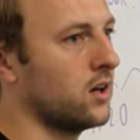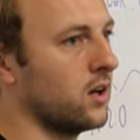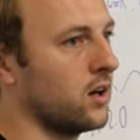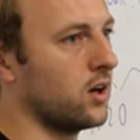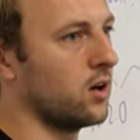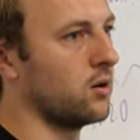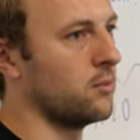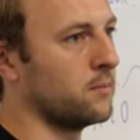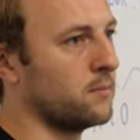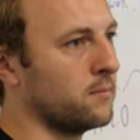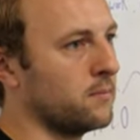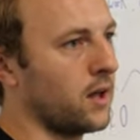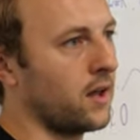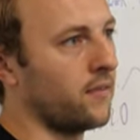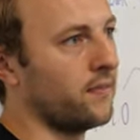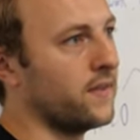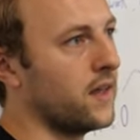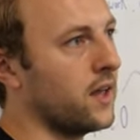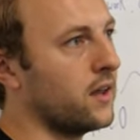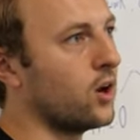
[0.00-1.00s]

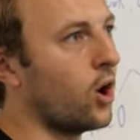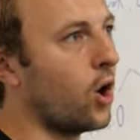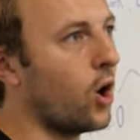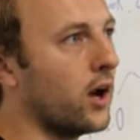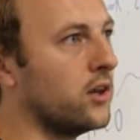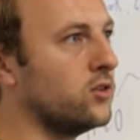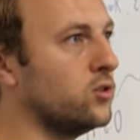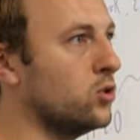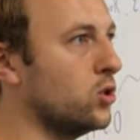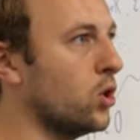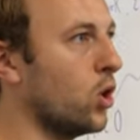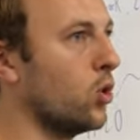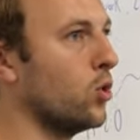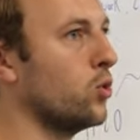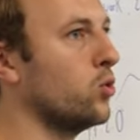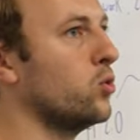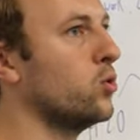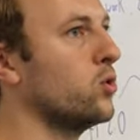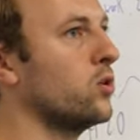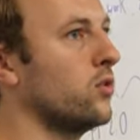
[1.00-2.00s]
And then I
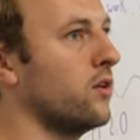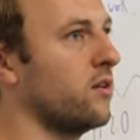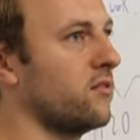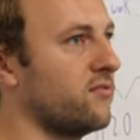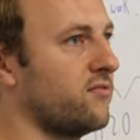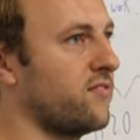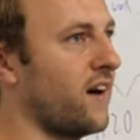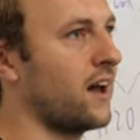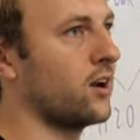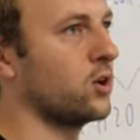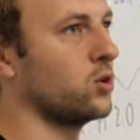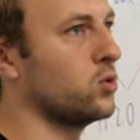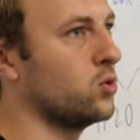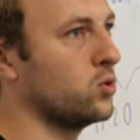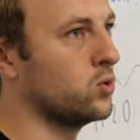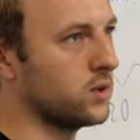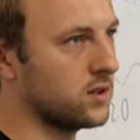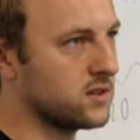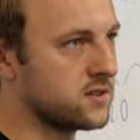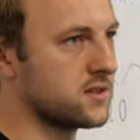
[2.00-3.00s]
know that
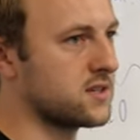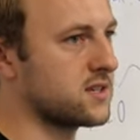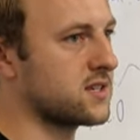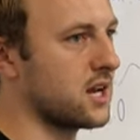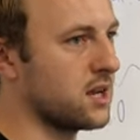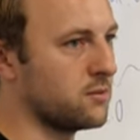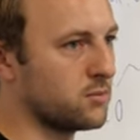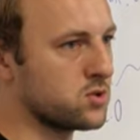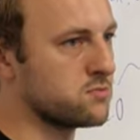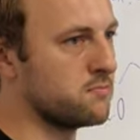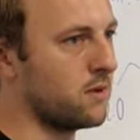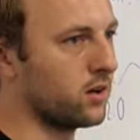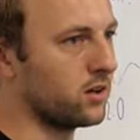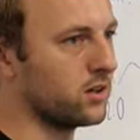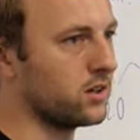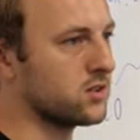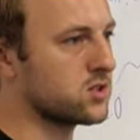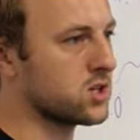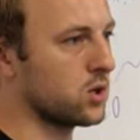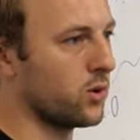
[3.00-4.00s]
value is the same as
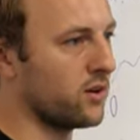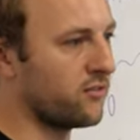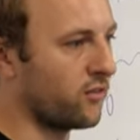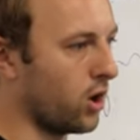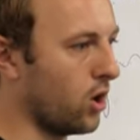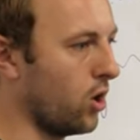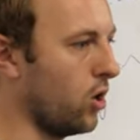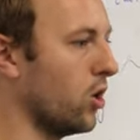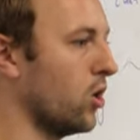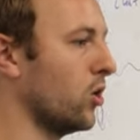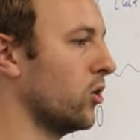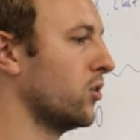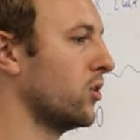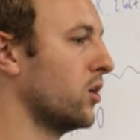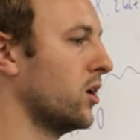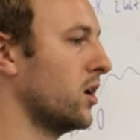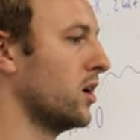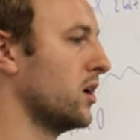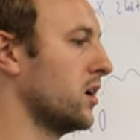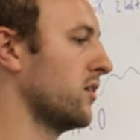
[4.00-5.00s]
money. So if I
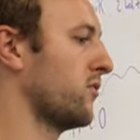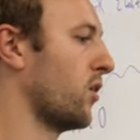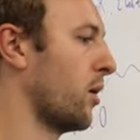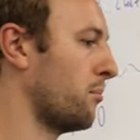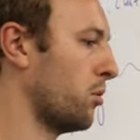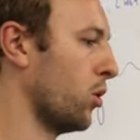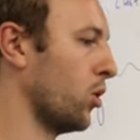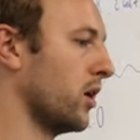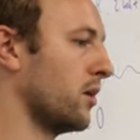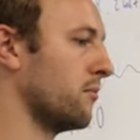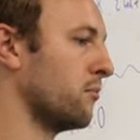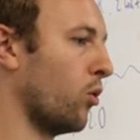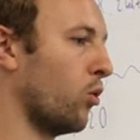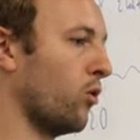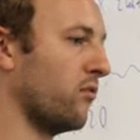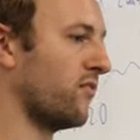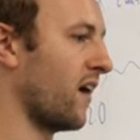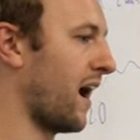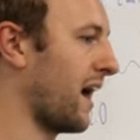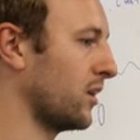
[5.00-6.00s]
put in
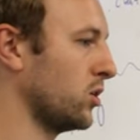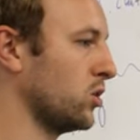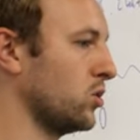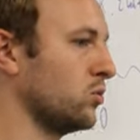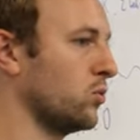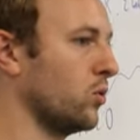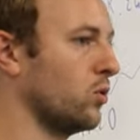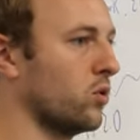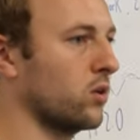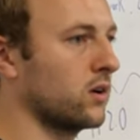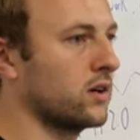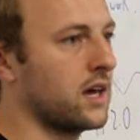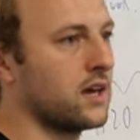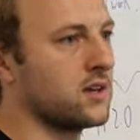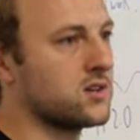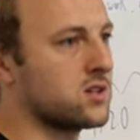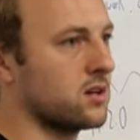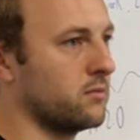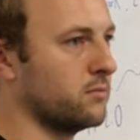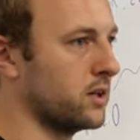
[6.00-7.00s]
more value or
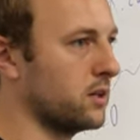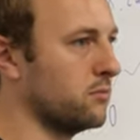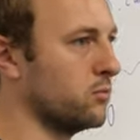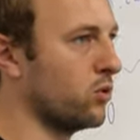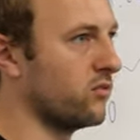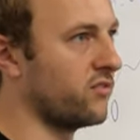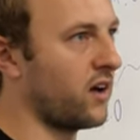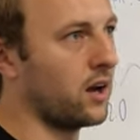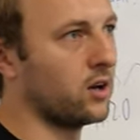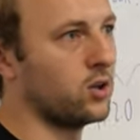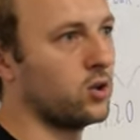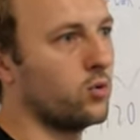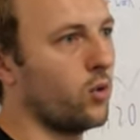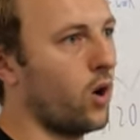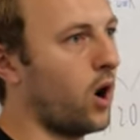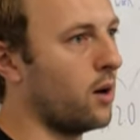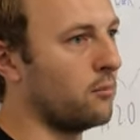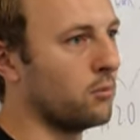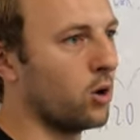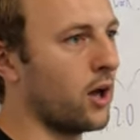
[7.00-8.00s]
get somebody more value,
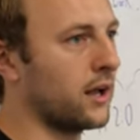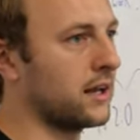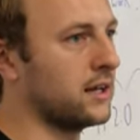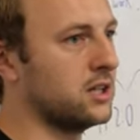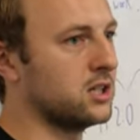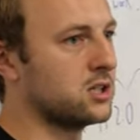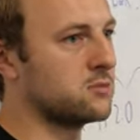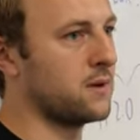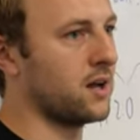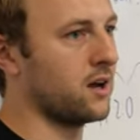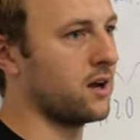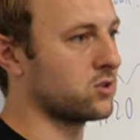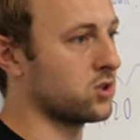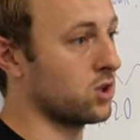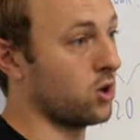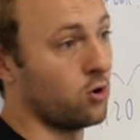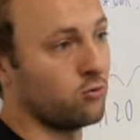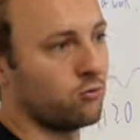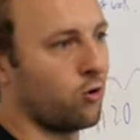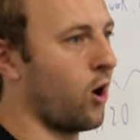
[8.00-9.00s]
I'm likely to
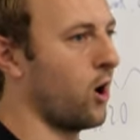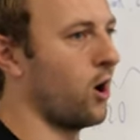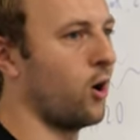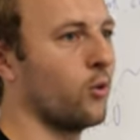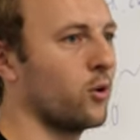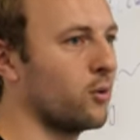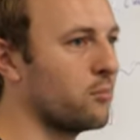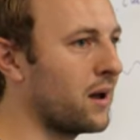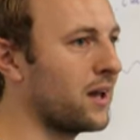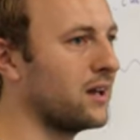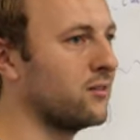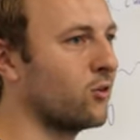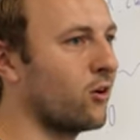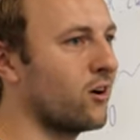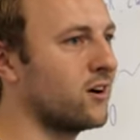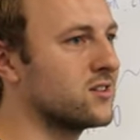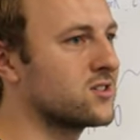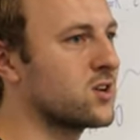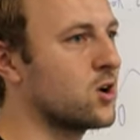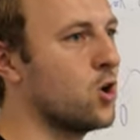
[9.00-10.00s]
to go, right, I want a pay
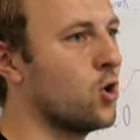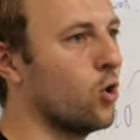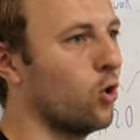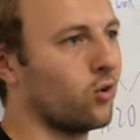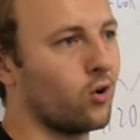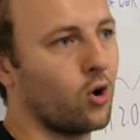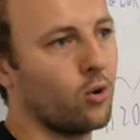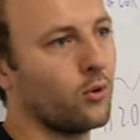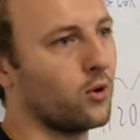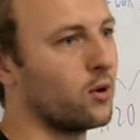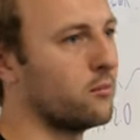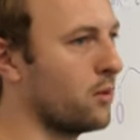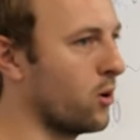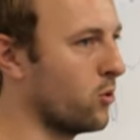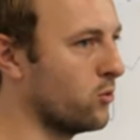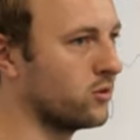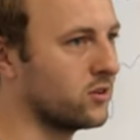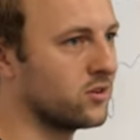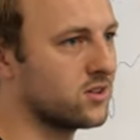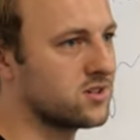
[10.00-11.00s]
rise or I want a
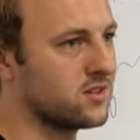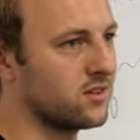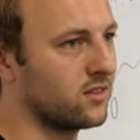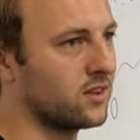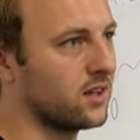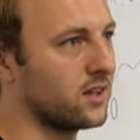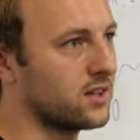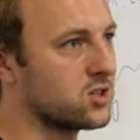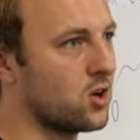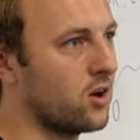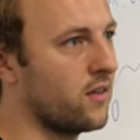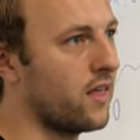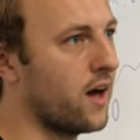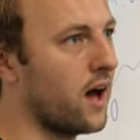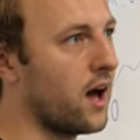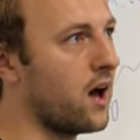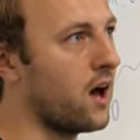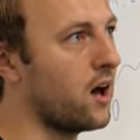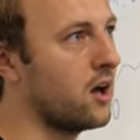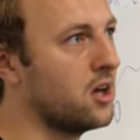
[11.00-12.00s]
bonus and things like
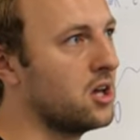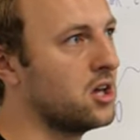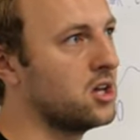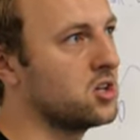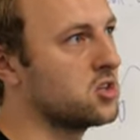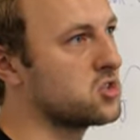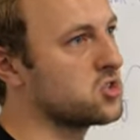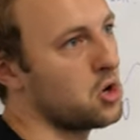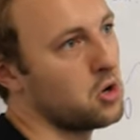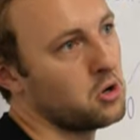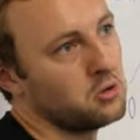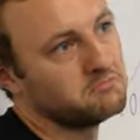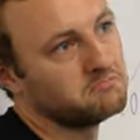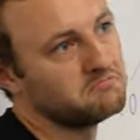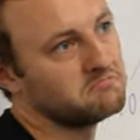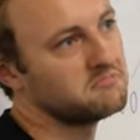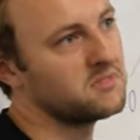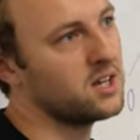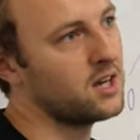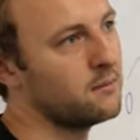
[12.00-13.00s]
that. So
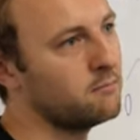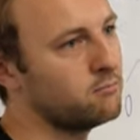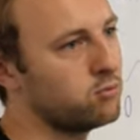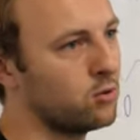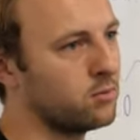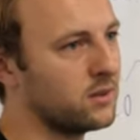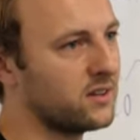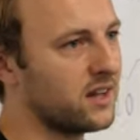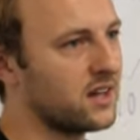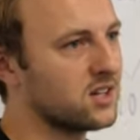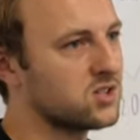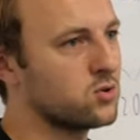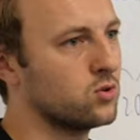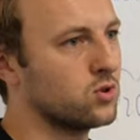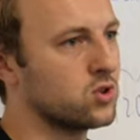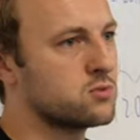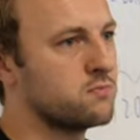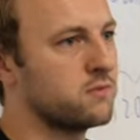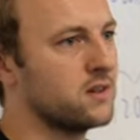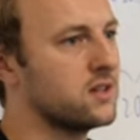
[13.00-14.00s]
yeah, probably that
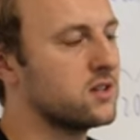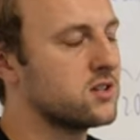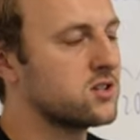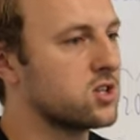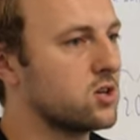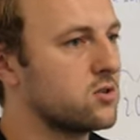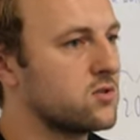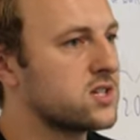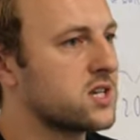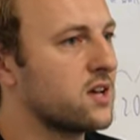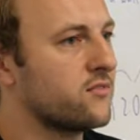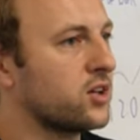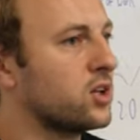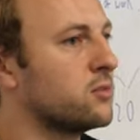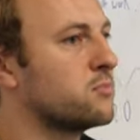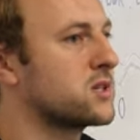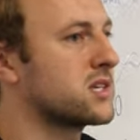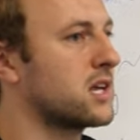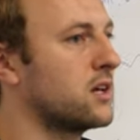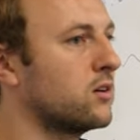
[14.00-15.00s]
sort of split. So
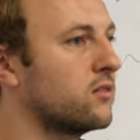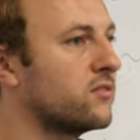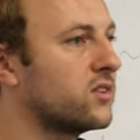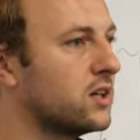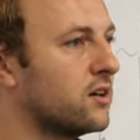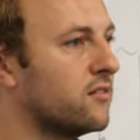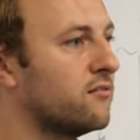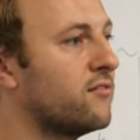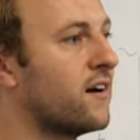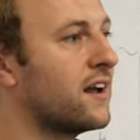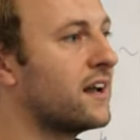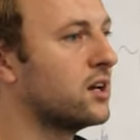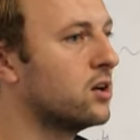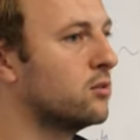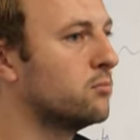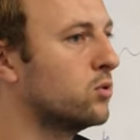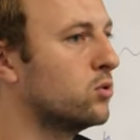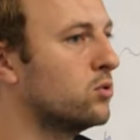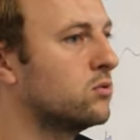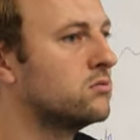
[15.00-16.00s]
70% of the
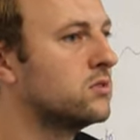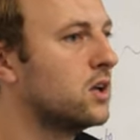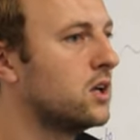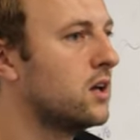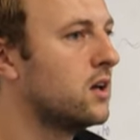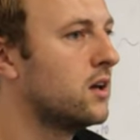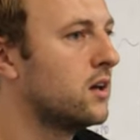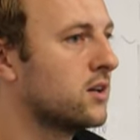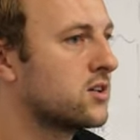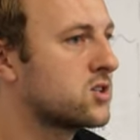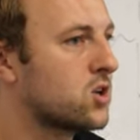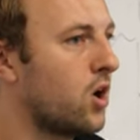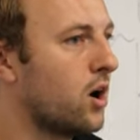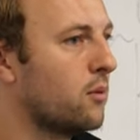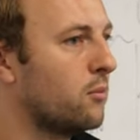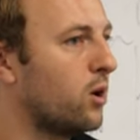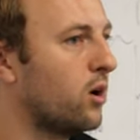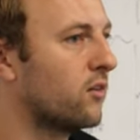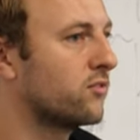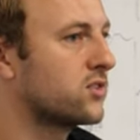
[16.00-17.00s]
available
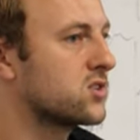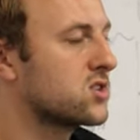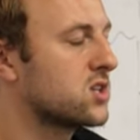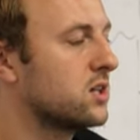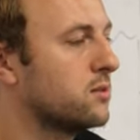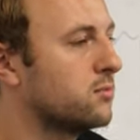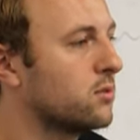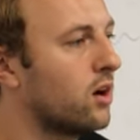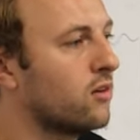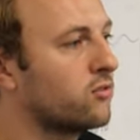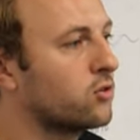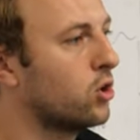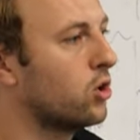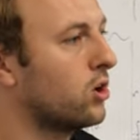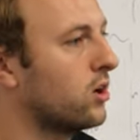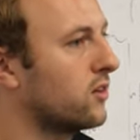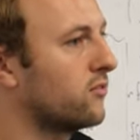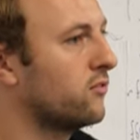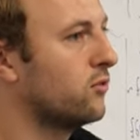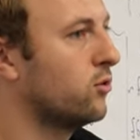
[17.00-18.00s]
time off, the sleep that I've
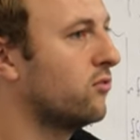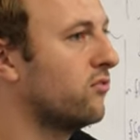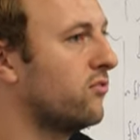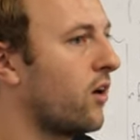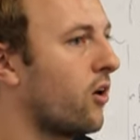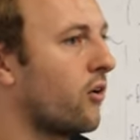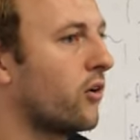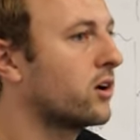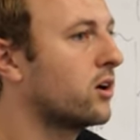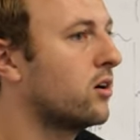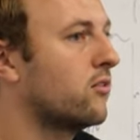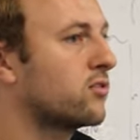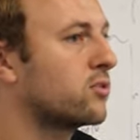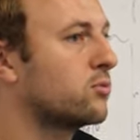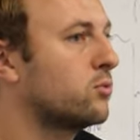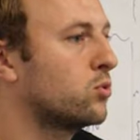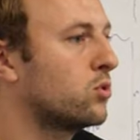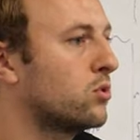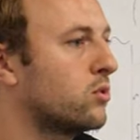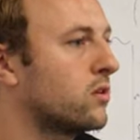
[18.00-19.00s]
got, I'd feel very
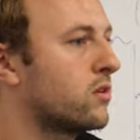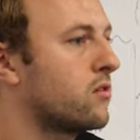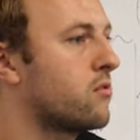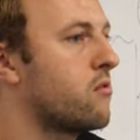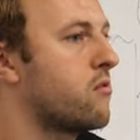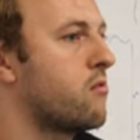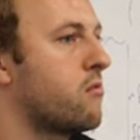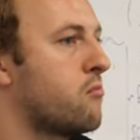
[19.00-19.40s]
comfortable doing.